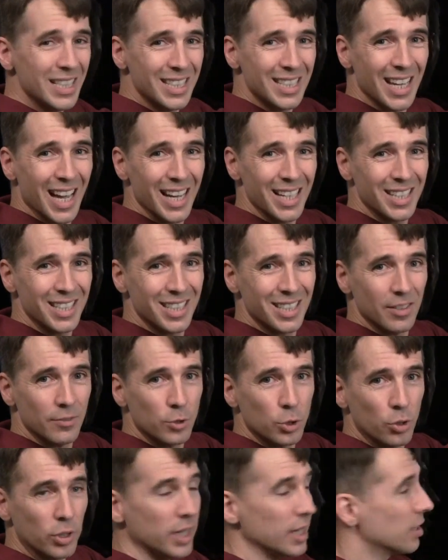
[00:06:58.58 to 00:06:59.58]
sizes of
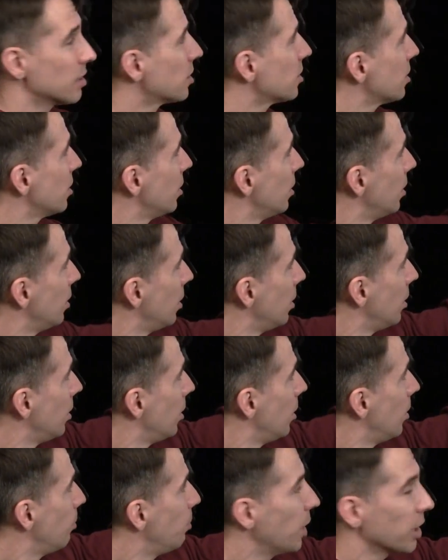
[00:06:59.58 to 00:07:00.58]
drinks.
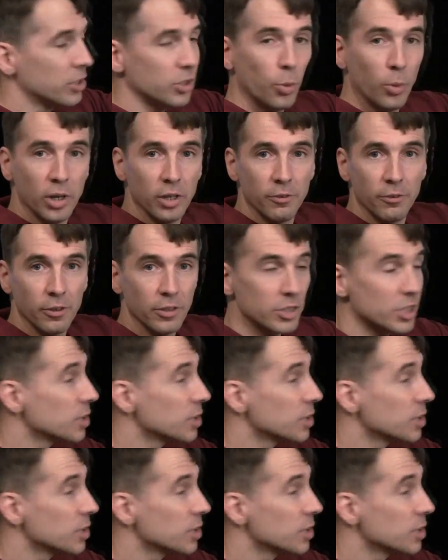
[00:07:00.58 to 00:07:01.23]
Buck twenty for the